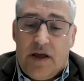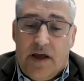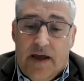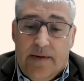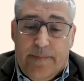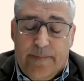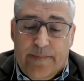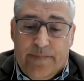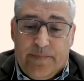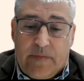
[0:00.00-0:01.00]

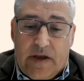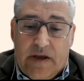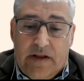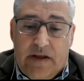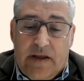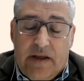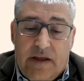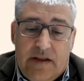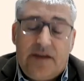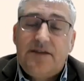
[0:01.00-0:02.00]
And
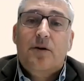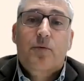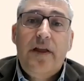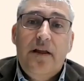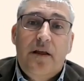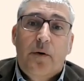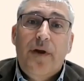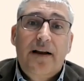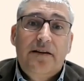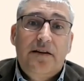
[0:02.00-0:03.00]
this is the
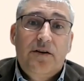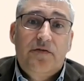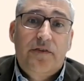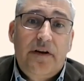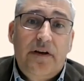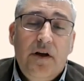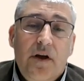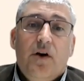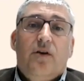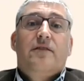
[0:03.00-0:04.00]
reality of the
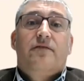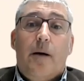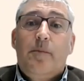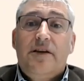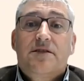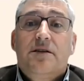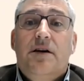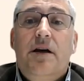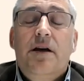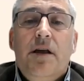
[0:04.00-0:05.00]
families.
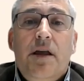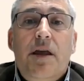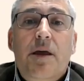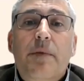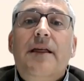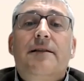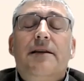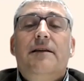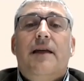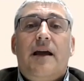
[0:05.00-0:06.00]

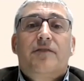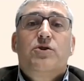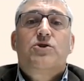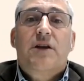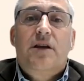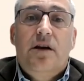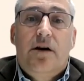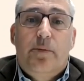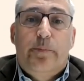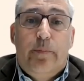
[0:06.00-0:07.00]
Immediately they have to change
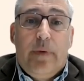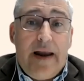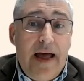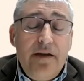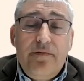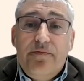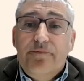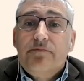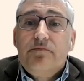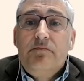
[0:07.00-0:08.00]
their life,
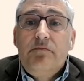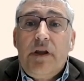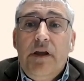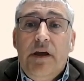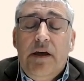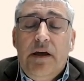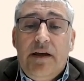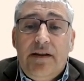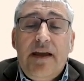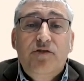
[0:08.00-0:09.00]

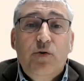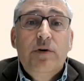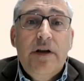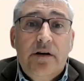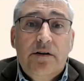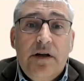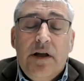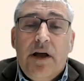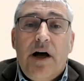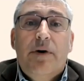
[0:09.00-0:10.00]
and they have to learn
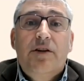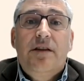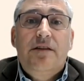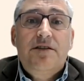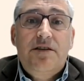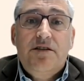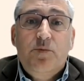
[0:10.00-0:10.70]
about the disease.